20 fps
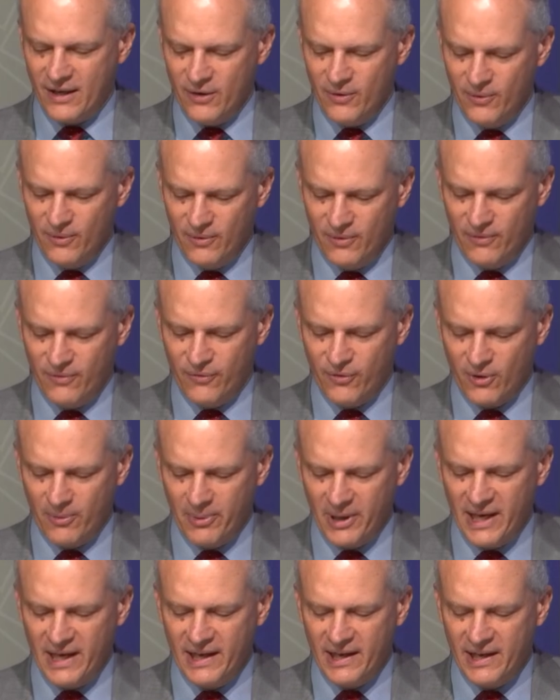you for
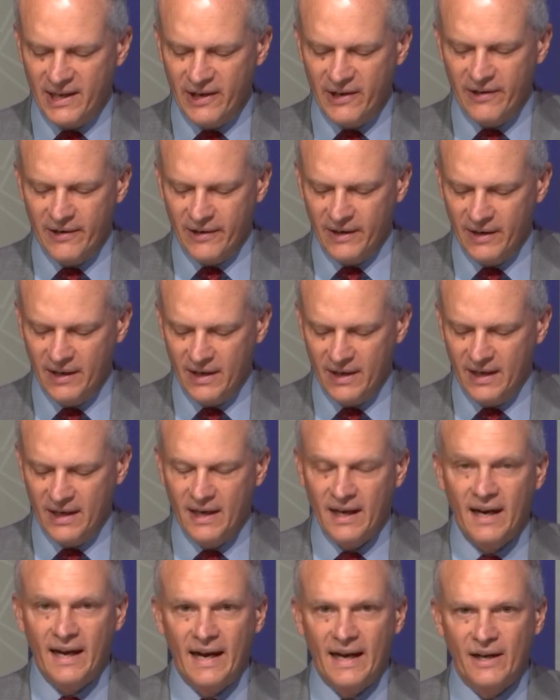being here
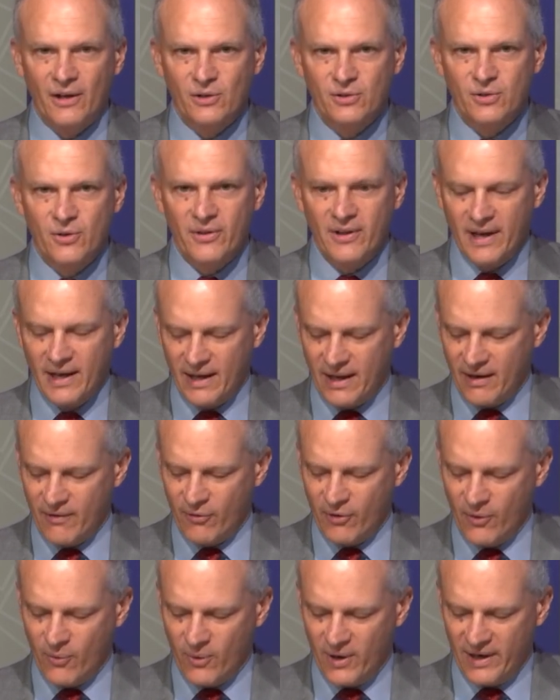and also thank
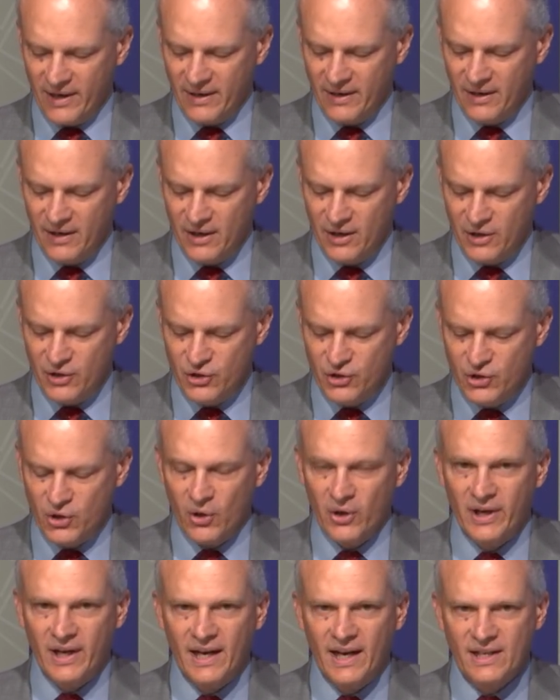everyone
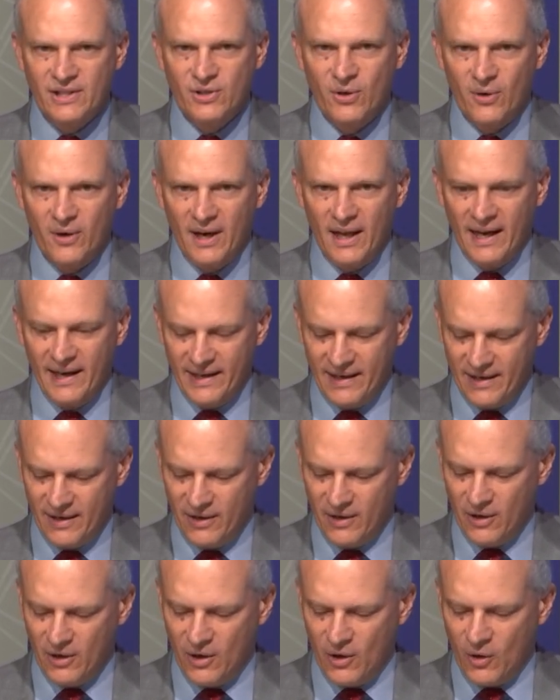joining us online.
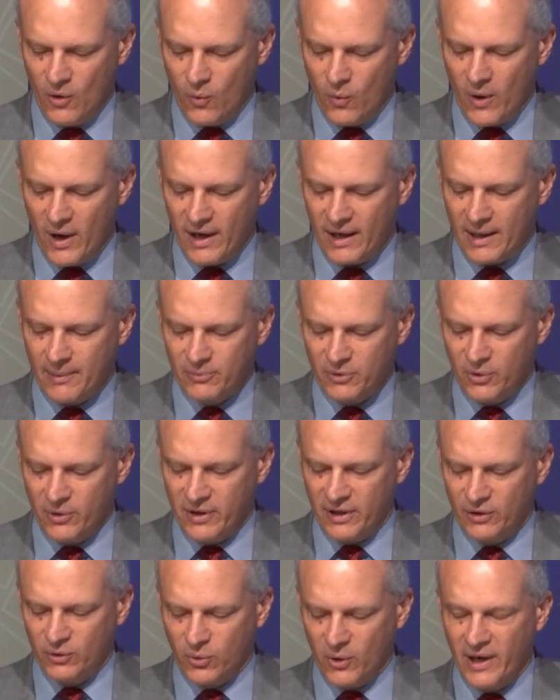Welcome to
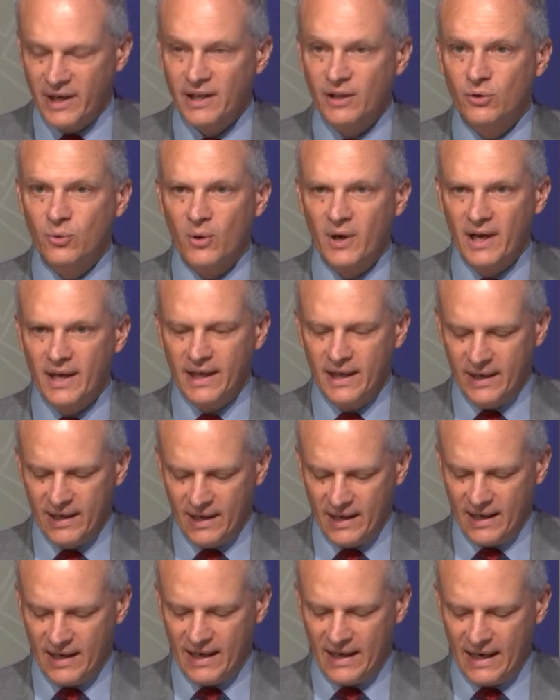the
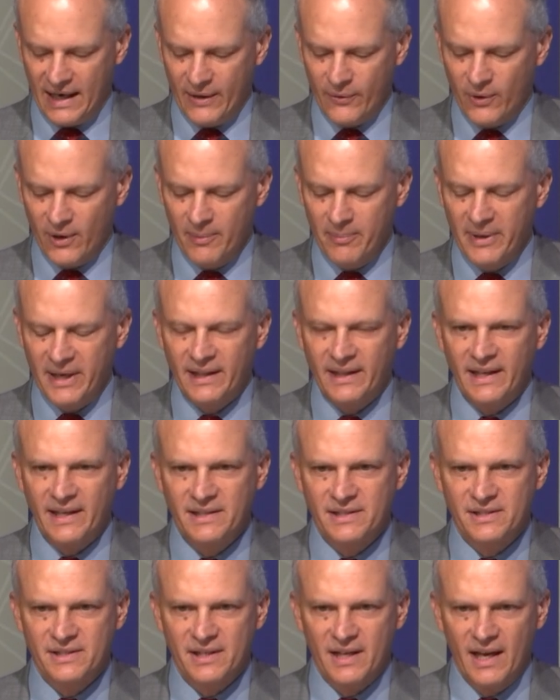2020 annual
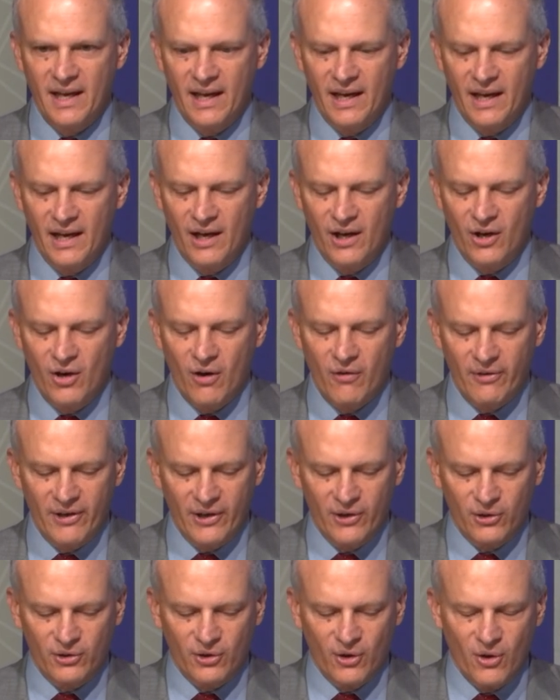meetings uh,
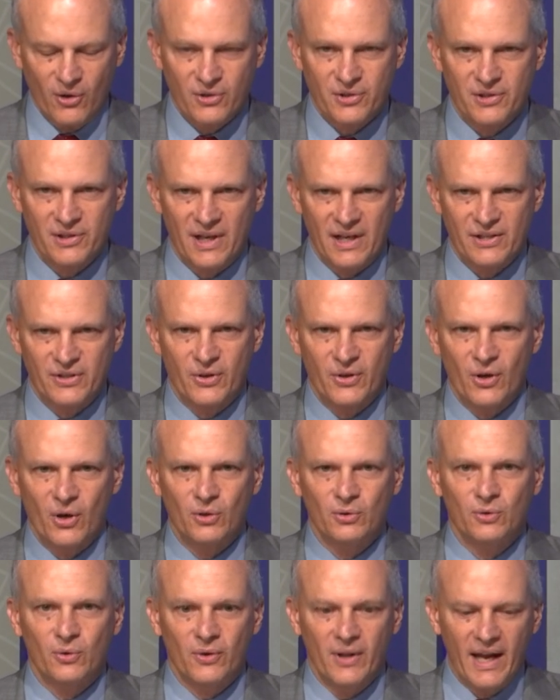Governor Talks. As you
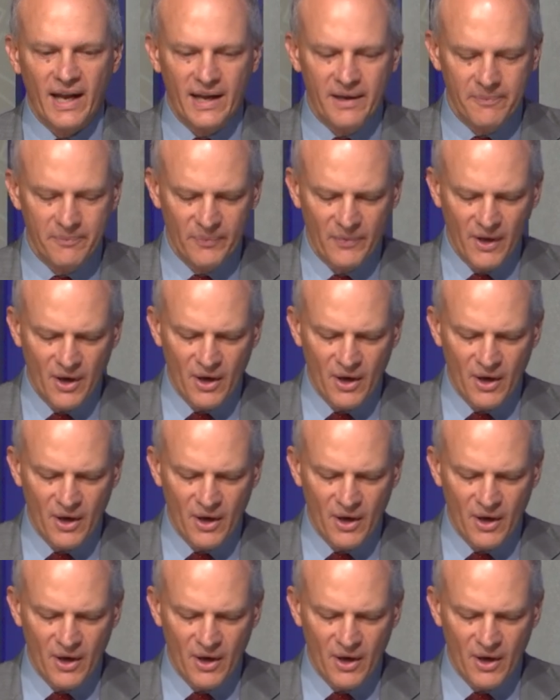know, today